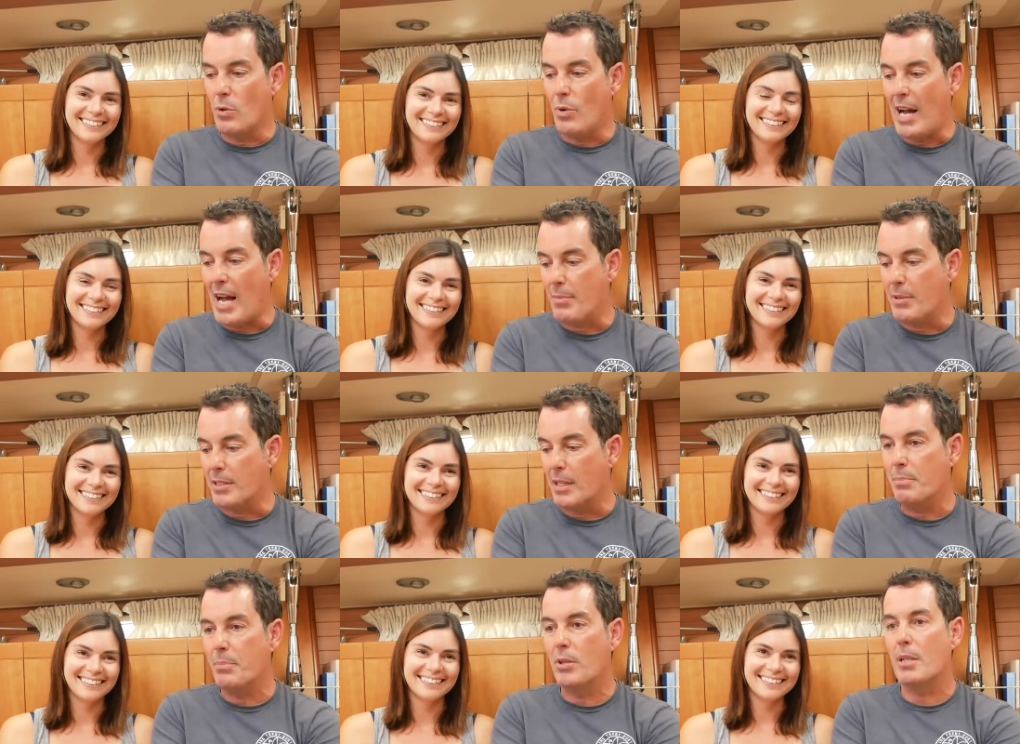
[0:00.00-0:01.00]
Speaker 1: all hammered
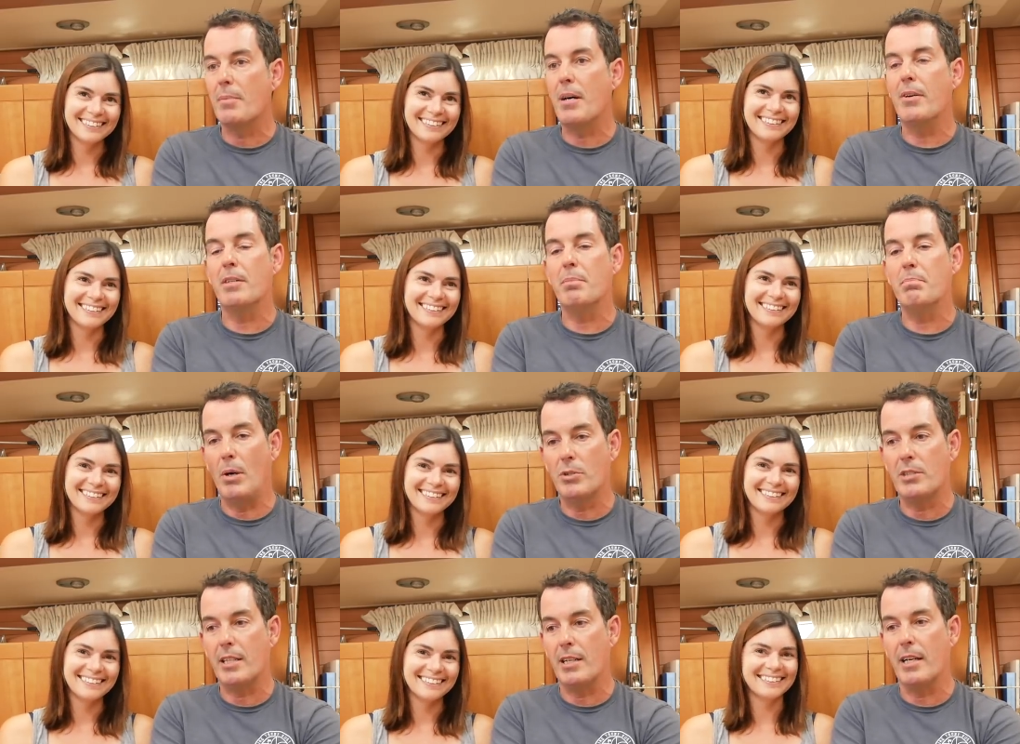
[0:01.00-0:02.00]
and put them out on a
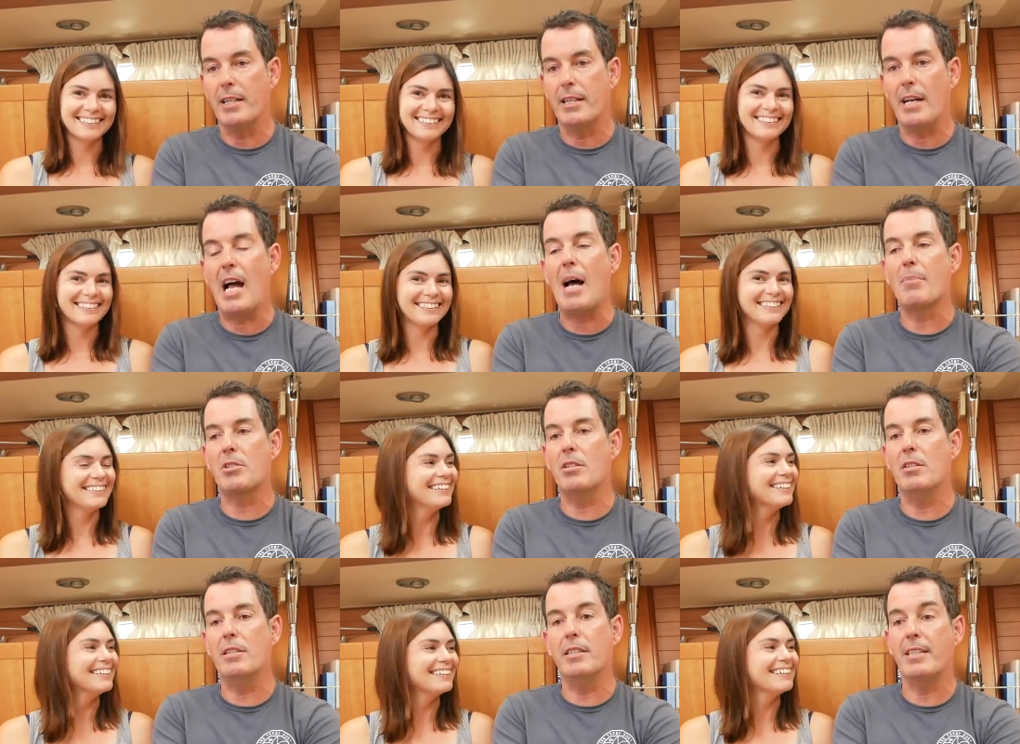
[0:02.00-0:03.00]
boating lake,
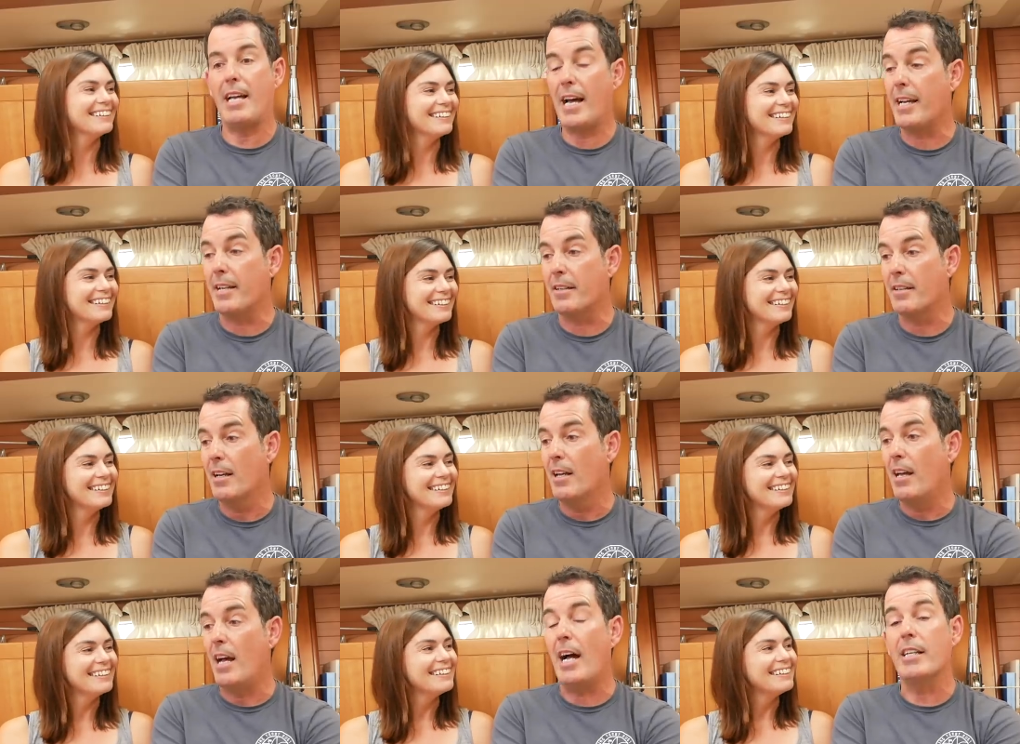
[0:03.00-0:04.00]
absolutely caned,
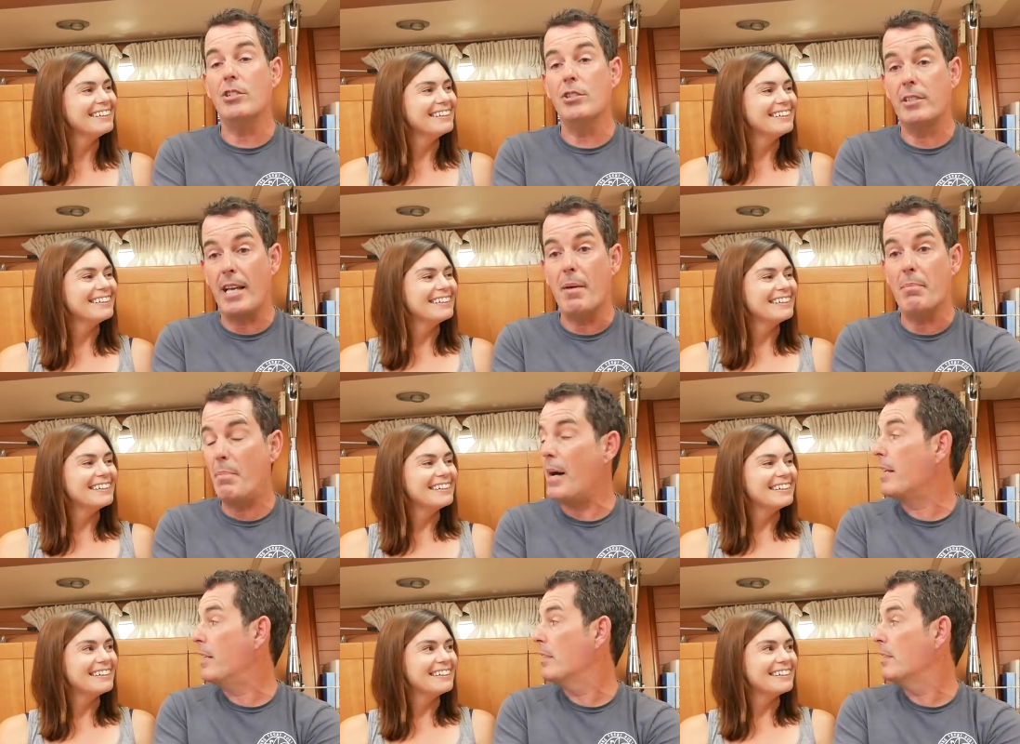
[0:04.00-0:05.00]
and you'd get
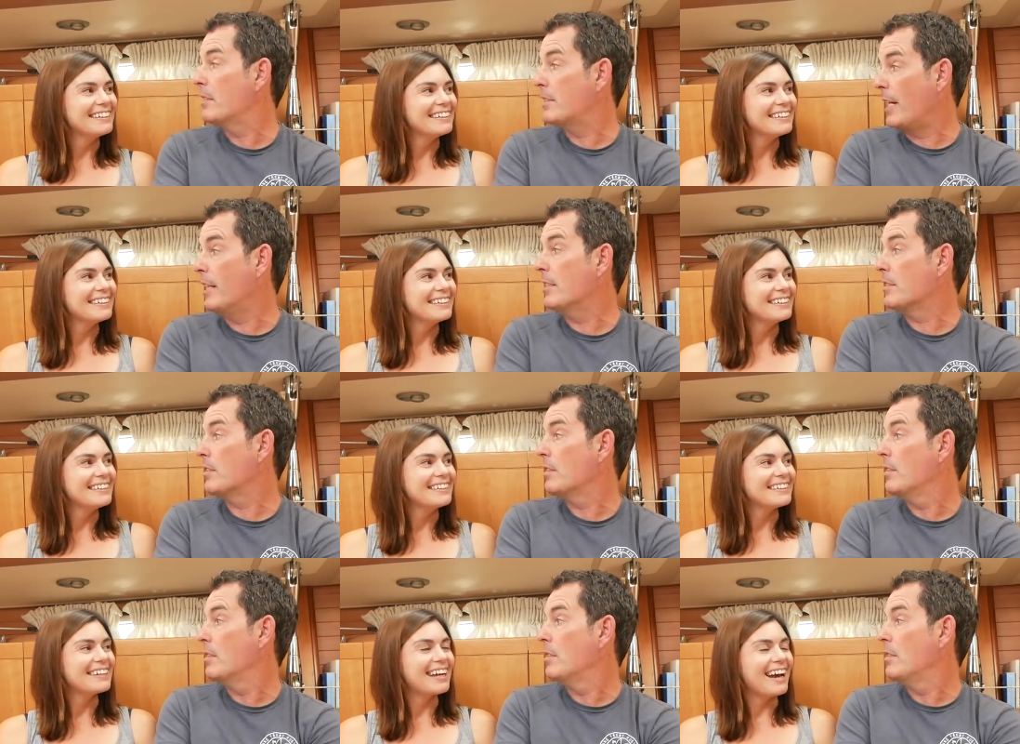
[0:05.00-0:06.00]
better sailors.
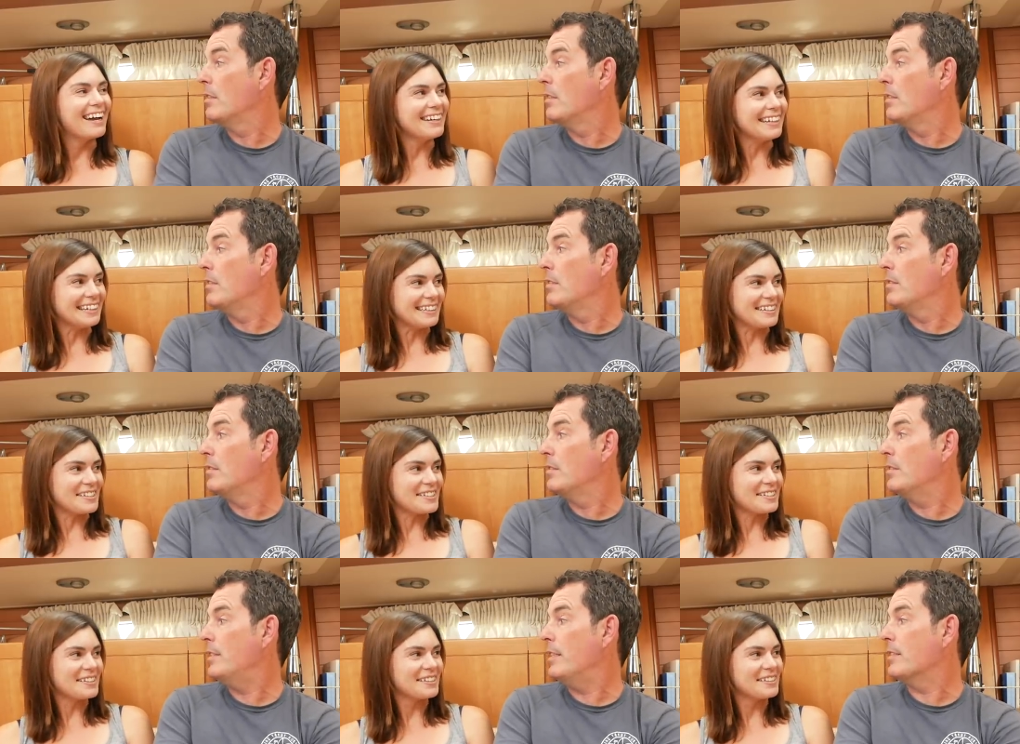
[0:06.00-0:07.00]
Speaker 2: Caned?
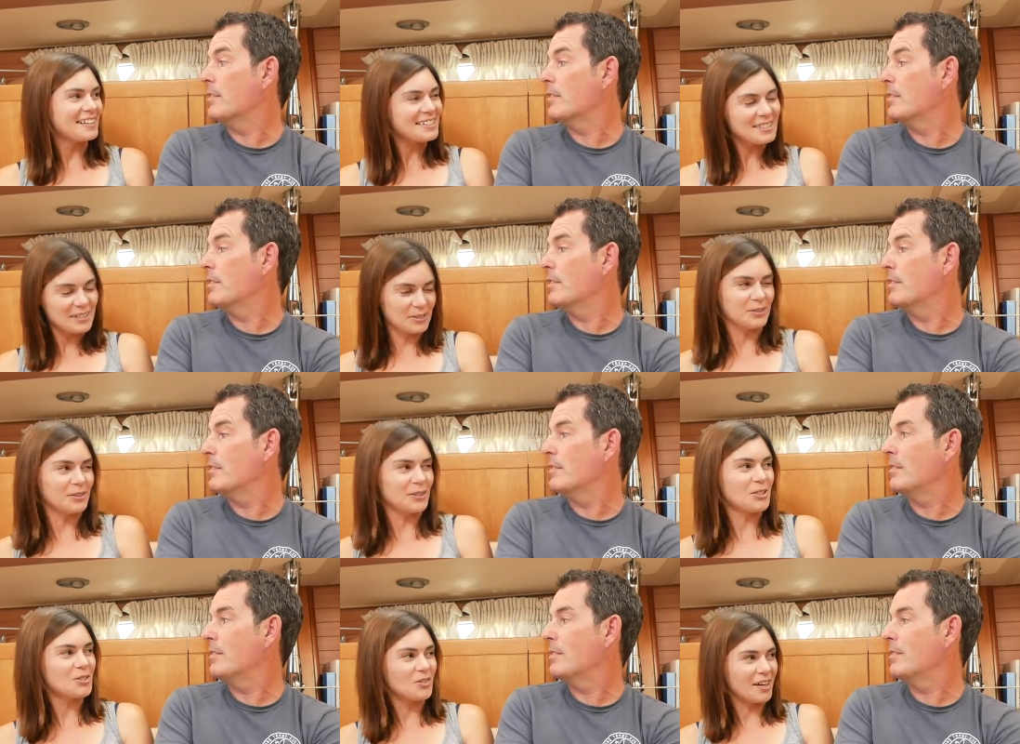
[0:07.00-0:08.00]
Yes. That's a good
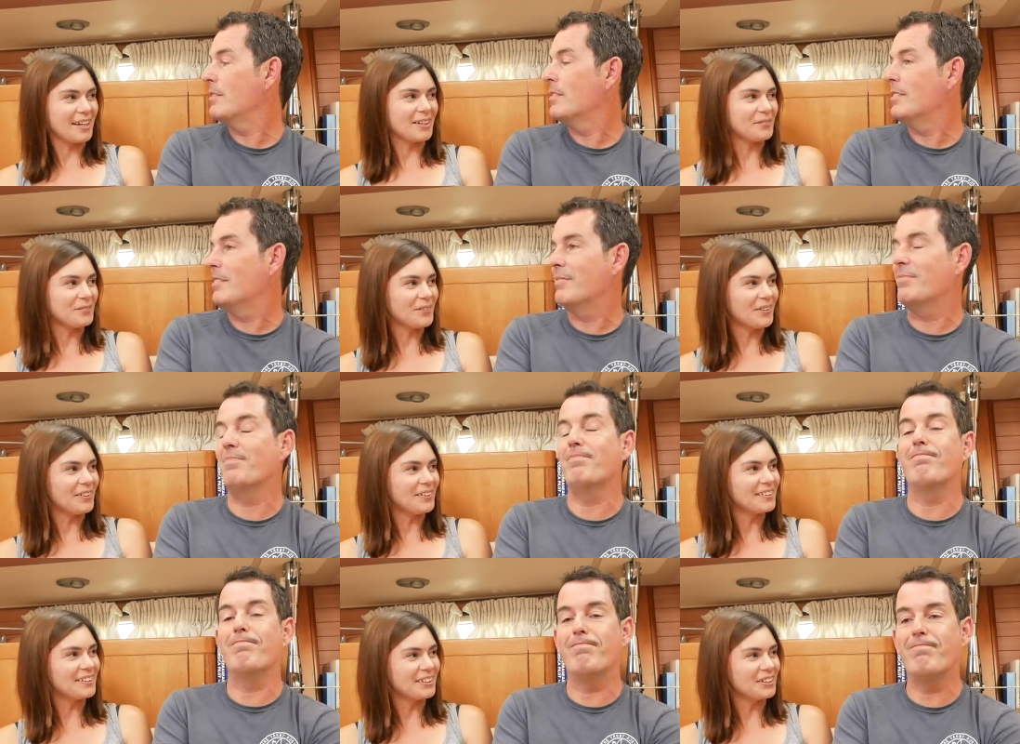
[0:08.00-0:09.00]
Australian
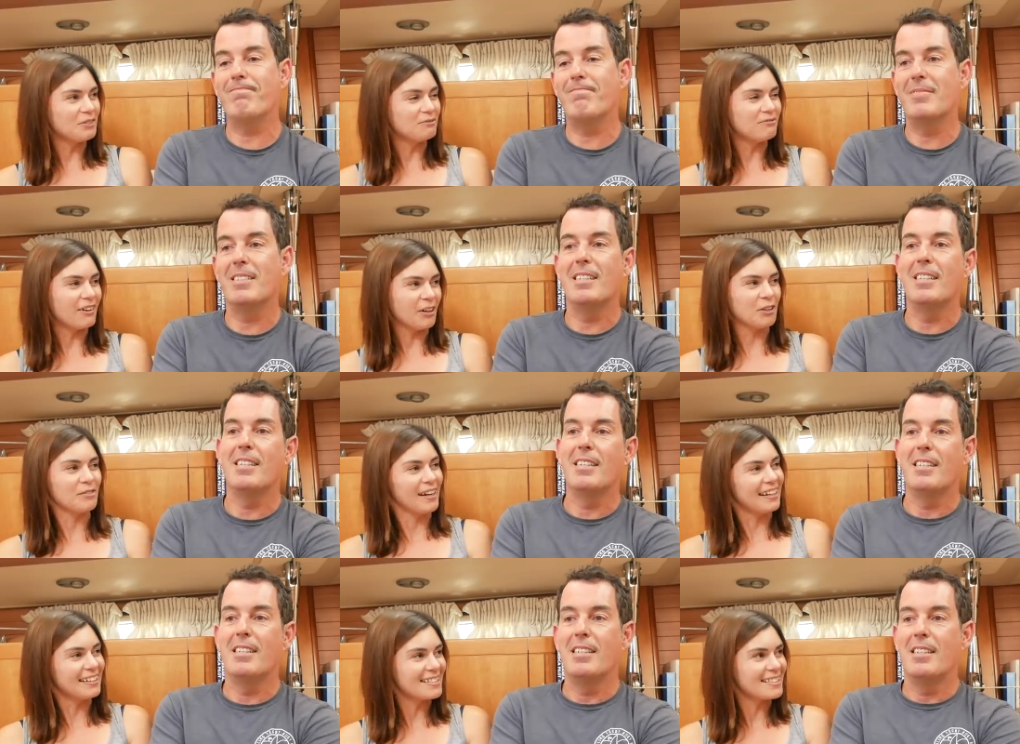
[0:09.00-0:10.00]
word that you very
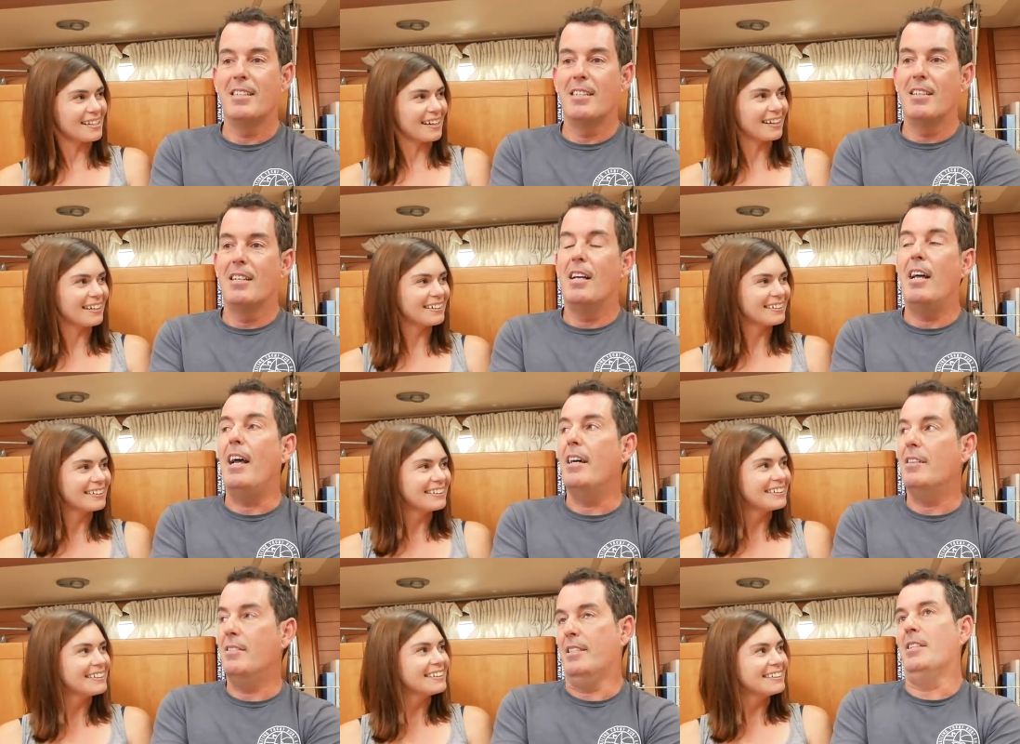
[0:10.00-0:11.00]
rarely say.
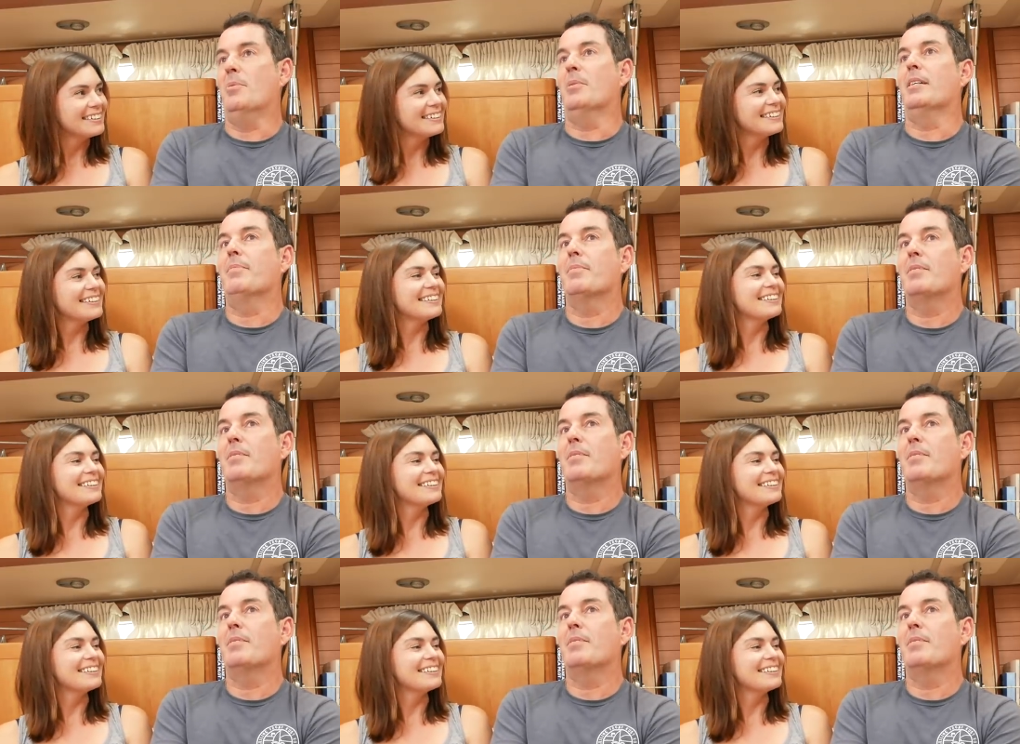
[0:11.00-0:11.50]
Anyway. Uh,